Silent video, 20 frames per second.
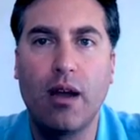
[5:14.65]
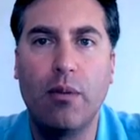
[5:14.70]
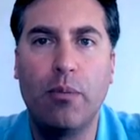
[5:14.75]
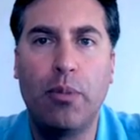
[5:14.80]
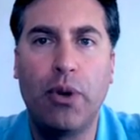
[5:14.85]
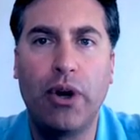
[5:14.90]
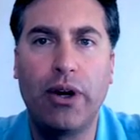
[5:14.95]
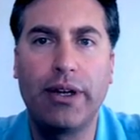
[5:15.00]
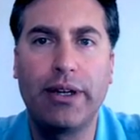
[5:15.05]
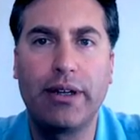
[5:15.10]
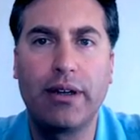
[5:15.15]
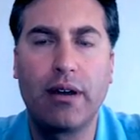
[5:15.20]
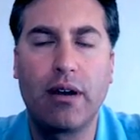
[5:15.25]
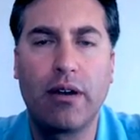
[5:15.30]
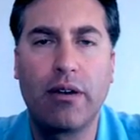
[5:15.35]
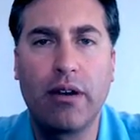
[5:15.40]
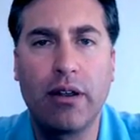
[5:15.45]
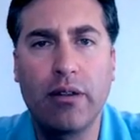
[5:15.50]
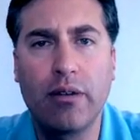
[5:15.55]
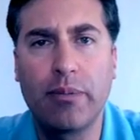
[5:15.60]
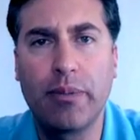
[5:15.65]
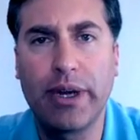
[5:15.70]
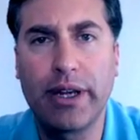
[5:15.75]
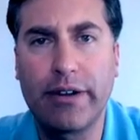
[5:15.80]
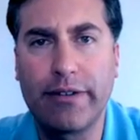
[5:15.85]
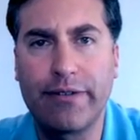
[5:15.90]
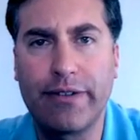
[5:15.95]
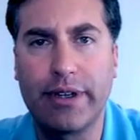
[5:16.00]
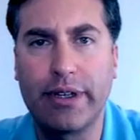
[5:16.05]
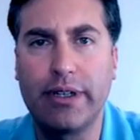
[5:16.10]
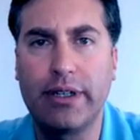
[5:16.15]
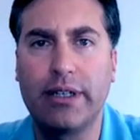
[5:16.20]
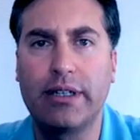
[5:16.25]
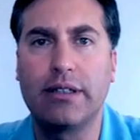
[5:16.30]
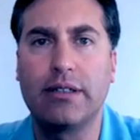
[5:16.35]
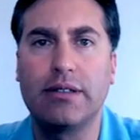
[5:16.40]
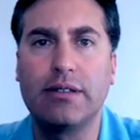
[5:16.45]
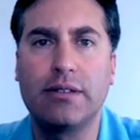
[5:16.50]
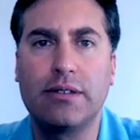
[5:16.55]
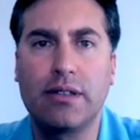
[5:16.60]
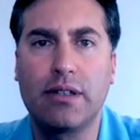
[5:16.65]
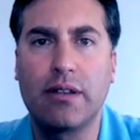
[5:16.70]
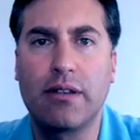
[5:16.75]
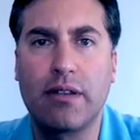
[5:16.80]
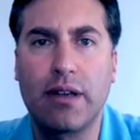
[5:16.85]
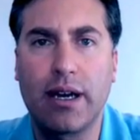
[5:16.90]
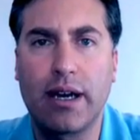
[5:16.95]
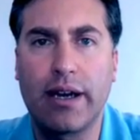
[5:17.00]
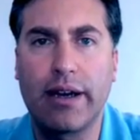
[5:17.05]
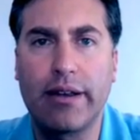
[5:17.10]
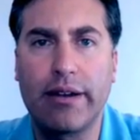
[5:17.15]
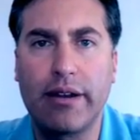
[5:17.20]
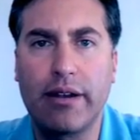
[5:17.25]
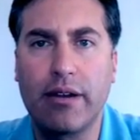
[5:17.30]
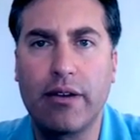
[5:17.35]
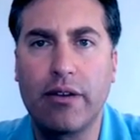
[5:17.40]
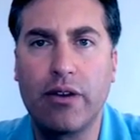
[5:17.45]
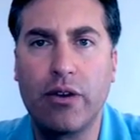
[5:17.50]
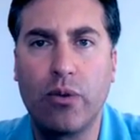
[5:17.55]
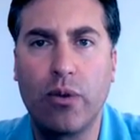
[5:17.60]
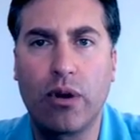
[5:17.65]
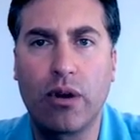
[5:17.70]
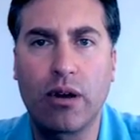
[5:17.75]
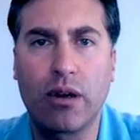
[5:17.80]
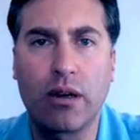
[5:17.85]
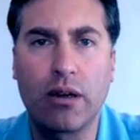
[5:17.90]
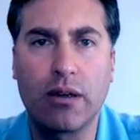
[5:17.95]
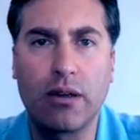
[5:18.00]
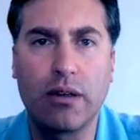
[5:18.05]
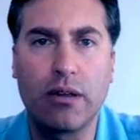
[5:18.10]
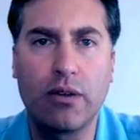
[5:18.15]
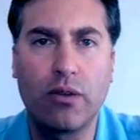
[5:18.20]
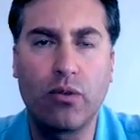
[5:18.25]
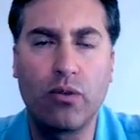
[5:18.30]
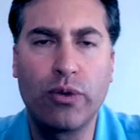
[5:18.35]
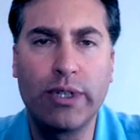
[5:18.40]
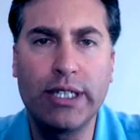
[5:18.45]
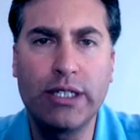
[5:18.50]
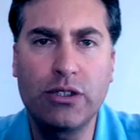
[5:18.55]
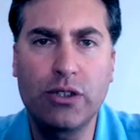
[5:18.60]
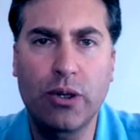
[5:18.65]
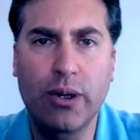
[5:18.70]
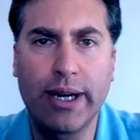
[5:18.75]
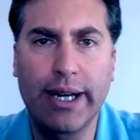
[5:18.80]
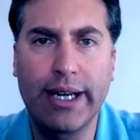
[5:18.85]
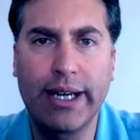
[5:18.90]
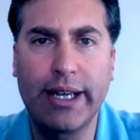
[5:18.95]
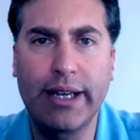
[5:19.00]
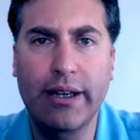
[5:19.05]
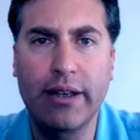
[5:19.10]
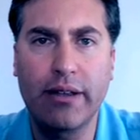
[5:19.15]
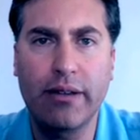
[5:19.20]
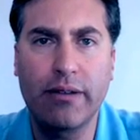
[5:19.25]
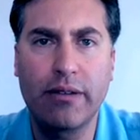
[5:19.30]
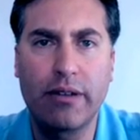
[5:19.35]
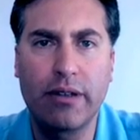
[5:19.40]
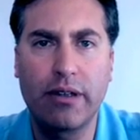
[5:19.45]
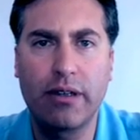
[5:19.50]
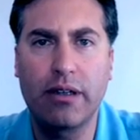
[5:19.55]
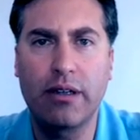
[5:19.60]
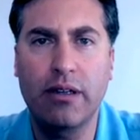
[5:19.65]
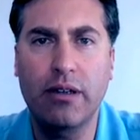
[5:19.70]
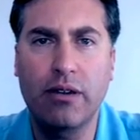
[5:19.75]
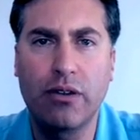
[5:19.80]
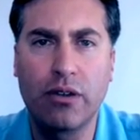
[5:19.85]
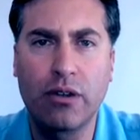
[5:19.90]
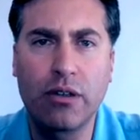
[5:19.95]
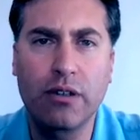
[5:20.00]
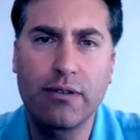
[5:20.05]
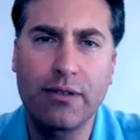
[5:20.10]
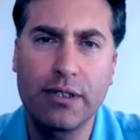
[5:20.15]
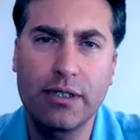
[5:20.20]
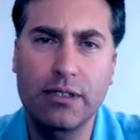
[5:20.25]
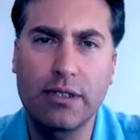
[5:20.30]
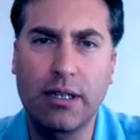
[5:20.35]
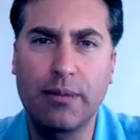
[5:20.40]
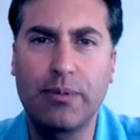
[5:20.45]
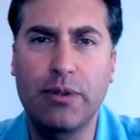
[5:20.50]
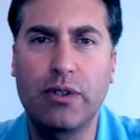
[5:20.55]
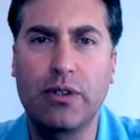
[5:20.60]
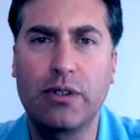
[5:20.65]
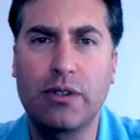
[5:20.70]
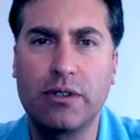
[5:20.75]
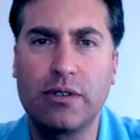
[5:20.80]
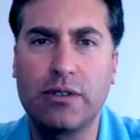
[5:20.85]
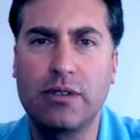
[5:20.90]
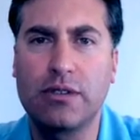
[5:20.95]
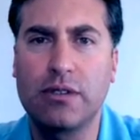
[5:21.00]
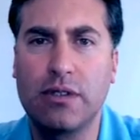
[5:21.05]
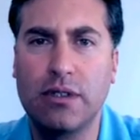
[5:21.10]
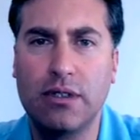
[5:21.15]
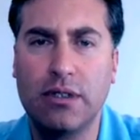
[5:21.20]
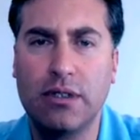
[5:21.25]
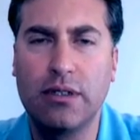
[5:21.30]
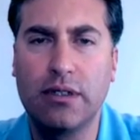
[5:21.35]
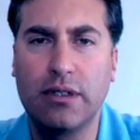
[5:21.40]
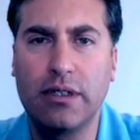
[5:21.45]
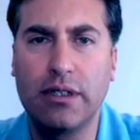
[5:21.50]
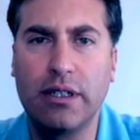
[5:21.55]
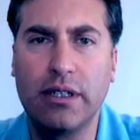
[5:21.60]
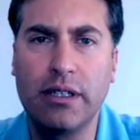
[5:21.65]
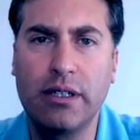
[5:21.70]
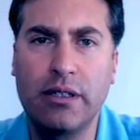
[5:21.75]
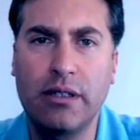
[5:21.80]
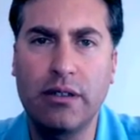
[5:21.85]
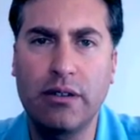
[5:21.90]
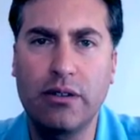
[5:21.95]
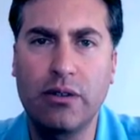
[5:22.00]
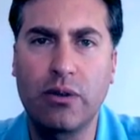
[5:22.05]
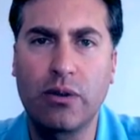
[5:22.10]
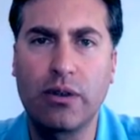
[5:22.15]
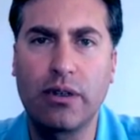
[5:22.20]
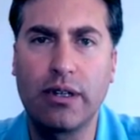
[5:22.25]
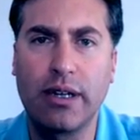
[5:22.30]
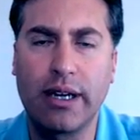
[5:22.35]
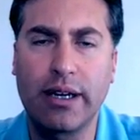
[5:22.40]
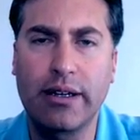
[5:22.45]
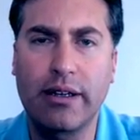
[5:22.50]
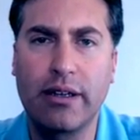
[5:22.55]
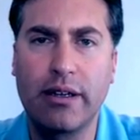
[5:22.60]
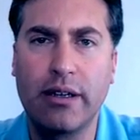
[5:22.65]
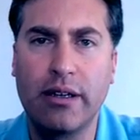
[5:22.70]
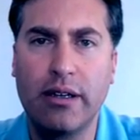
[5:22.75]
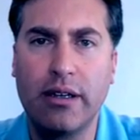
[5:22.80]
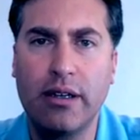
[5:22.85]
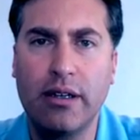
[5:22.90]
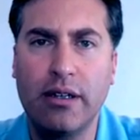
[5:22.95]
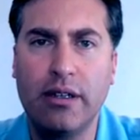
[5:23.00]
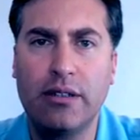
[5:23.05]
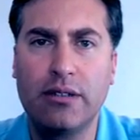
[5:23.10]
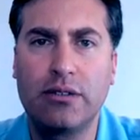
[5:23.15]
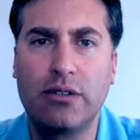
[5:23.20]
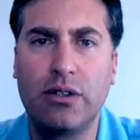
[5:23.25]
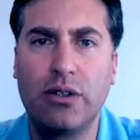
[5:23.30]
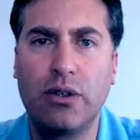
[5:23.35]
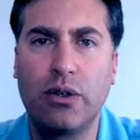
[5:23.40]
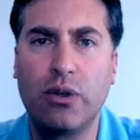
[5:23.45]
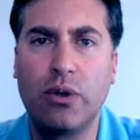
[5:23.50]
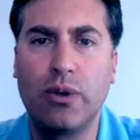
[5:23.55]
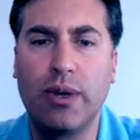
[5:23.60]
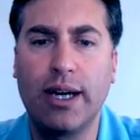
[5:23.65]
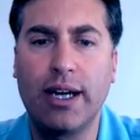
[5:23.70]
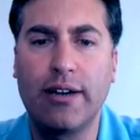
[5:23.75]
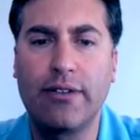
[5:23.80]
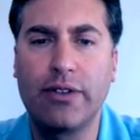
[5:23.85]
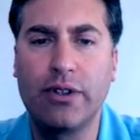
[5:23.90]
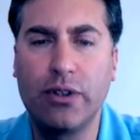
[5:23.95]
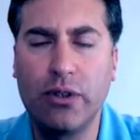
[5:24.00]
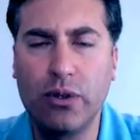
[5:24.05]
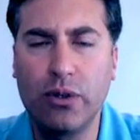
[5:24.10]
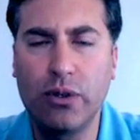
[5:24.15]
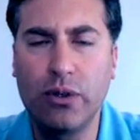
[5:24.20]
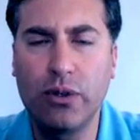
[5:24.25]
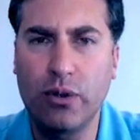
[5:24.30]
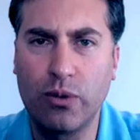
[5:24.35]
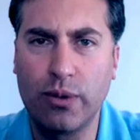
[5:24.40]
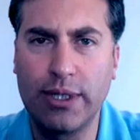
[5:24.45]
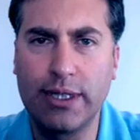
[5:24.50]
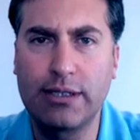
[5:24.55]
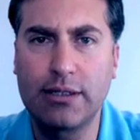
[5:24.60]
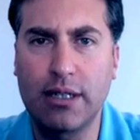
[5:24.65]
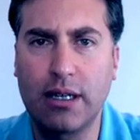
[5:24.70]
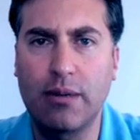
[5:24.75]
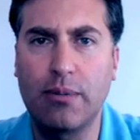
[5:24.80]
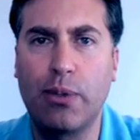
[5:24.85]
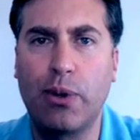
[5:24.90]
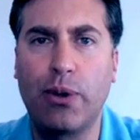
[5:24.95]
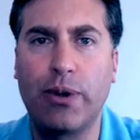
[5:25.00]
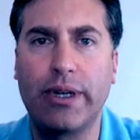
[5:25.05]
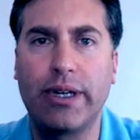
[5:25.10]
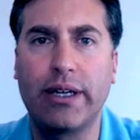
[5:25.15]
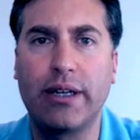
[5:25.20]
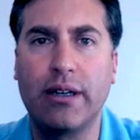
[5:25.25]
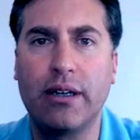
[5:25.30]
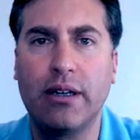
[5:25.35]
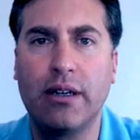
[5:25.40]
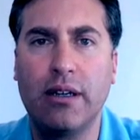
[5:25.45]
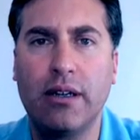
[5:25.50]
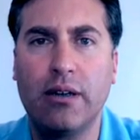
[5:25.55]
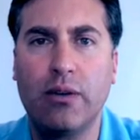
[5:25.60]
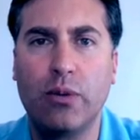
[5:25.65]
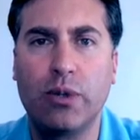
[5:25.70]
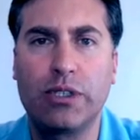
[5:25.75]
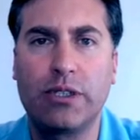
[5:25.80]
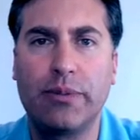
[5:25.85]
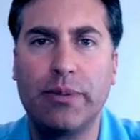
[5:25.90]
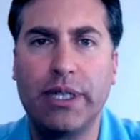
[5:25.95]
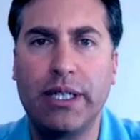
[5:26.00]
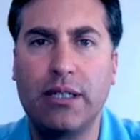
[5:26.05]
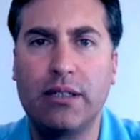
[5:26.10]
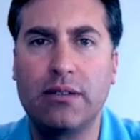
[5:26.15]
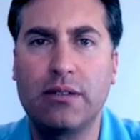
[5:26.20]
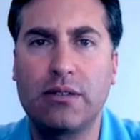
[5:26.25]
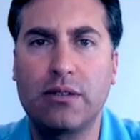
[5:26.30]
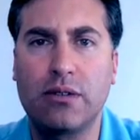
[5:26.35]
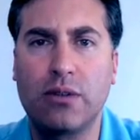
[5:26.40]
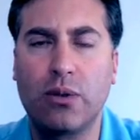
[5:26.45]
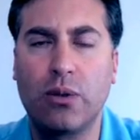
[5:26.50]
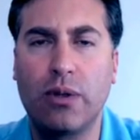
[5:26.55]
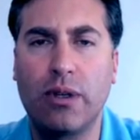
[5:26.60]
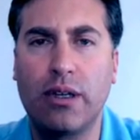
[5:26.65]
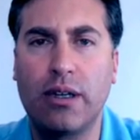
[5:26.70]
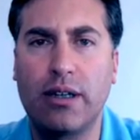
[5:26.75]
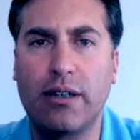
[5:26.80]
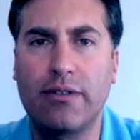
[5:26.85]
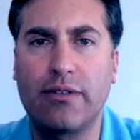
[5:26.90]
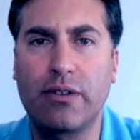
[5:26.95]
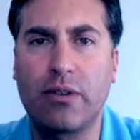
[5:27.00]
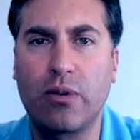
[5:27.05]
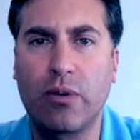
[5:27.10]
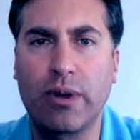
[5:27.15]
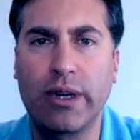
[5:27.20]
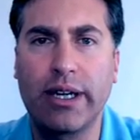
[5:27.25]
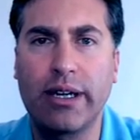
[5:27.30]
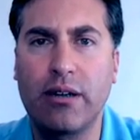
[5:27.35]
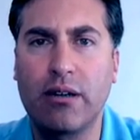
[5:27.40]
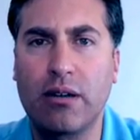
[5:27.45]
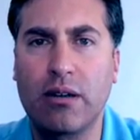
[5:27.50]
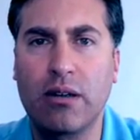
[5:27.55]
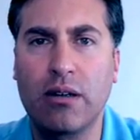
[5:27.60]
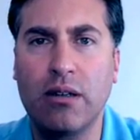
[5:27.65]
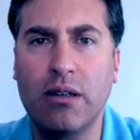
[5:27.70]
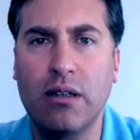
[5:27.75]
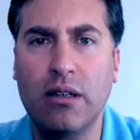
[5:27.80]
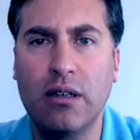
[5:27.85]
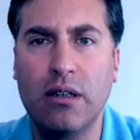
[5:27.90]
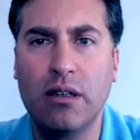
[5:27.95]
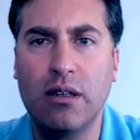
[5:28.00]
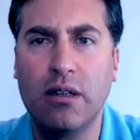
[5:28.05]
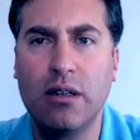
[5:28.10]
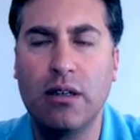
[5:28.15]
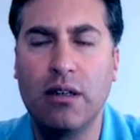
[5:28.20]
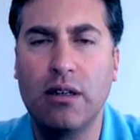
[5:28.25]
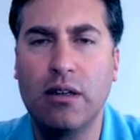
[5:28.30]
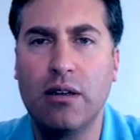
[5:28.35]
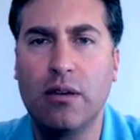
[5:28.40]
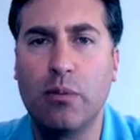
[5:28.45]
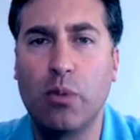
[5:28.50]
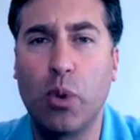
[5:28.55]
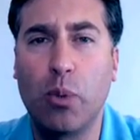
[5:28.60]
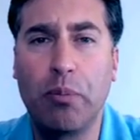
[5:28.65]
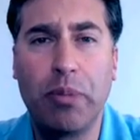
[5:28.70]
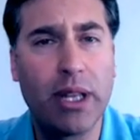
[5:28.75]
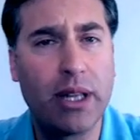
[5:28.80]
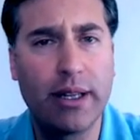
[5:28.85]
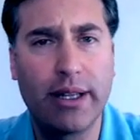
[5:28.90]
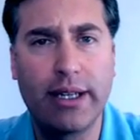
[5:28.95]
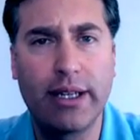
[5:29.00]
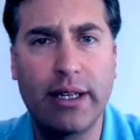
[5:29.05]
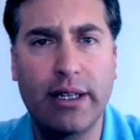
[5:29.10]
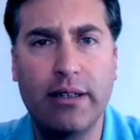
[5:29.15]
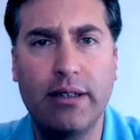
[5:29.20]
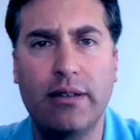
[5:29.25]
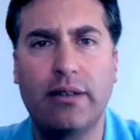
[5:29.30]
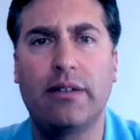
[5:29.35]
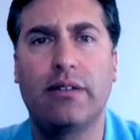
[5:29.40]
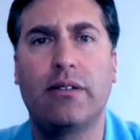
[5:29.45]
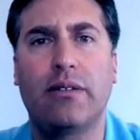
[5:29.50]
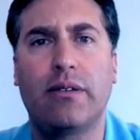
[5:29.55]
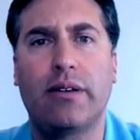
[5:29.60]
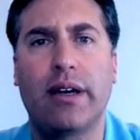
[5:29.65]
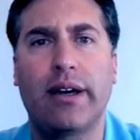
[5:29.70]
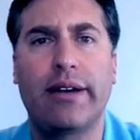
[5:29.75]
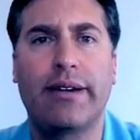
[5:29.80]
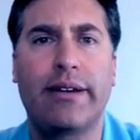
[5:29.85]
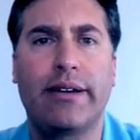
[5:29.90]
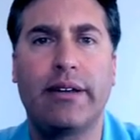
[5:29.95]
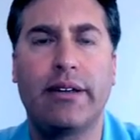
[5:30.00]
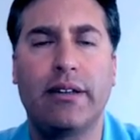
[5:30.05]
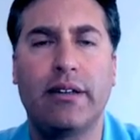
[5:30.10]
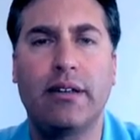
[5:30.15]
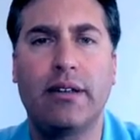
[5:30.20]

But another benefit is that you are retraining the nerve receptors in your neck to have a new reset point, which means you'll have greater mobility in your neck,